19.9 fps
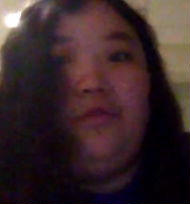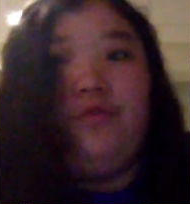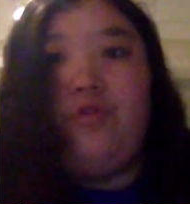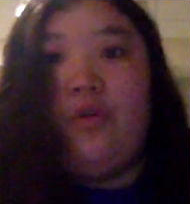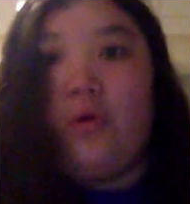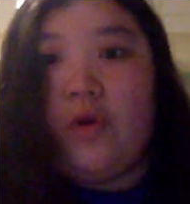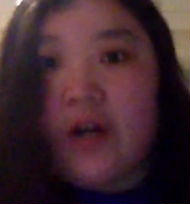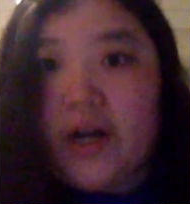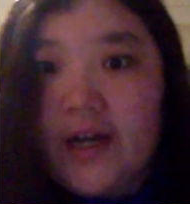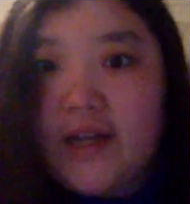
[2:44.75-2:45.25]

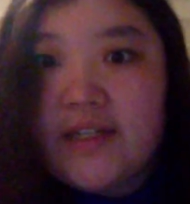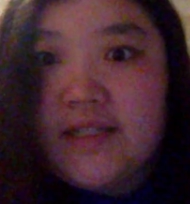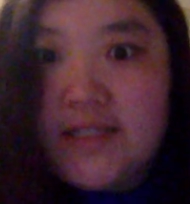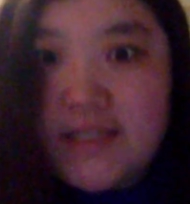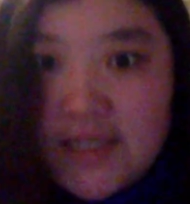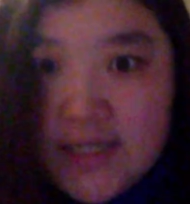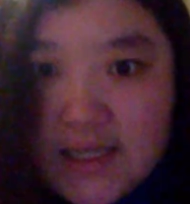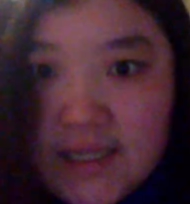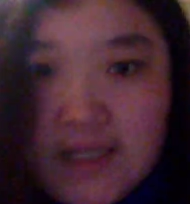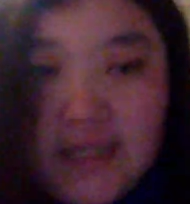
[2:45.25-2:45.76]

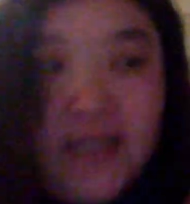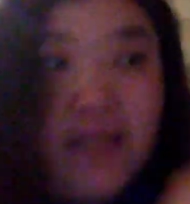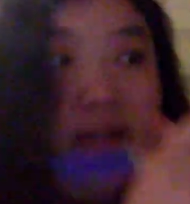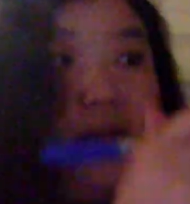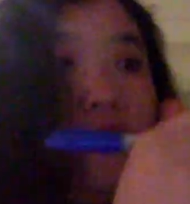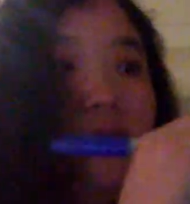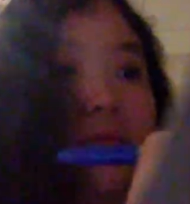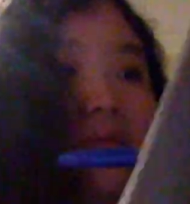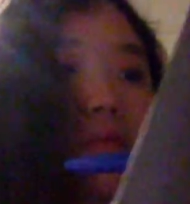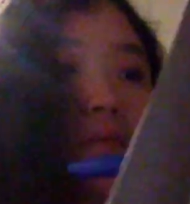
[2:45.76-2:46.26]
14.
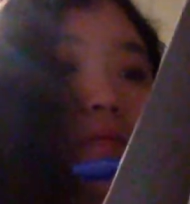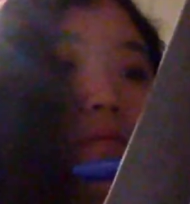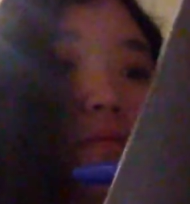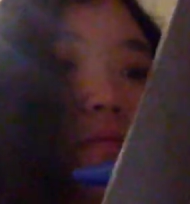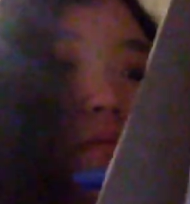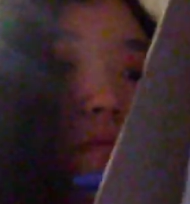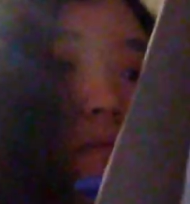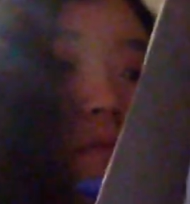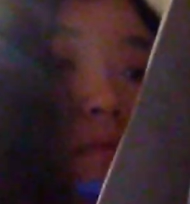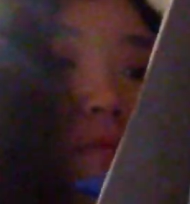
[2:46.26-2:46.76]

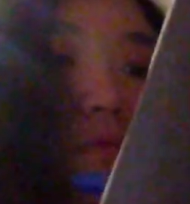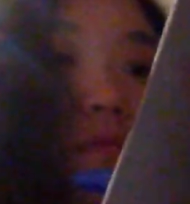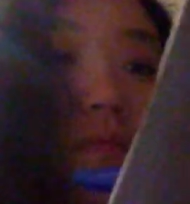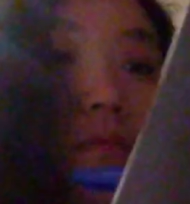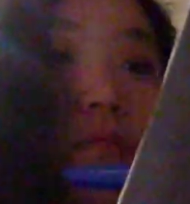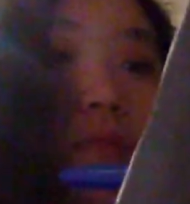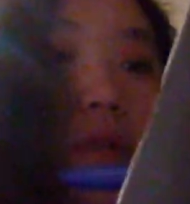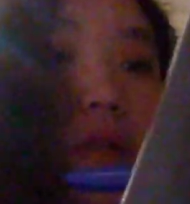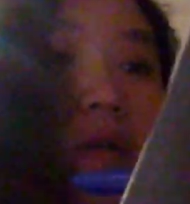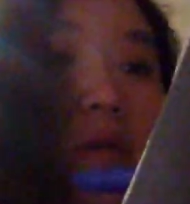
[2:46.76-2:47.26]

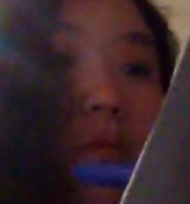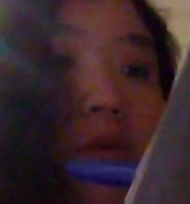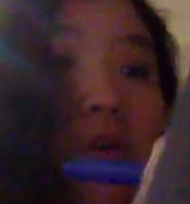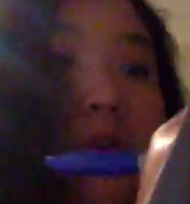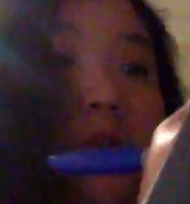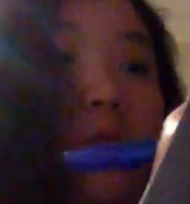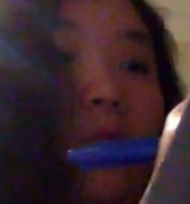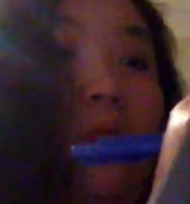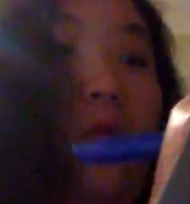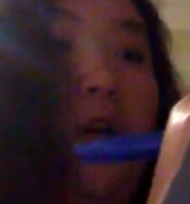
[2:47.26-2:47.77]
Put
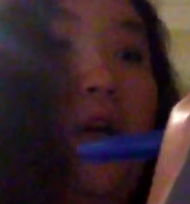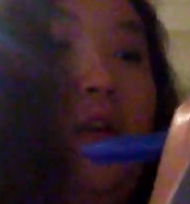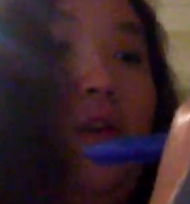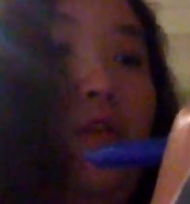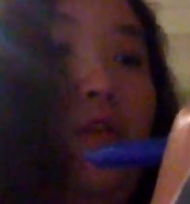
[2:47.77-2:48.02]
the 1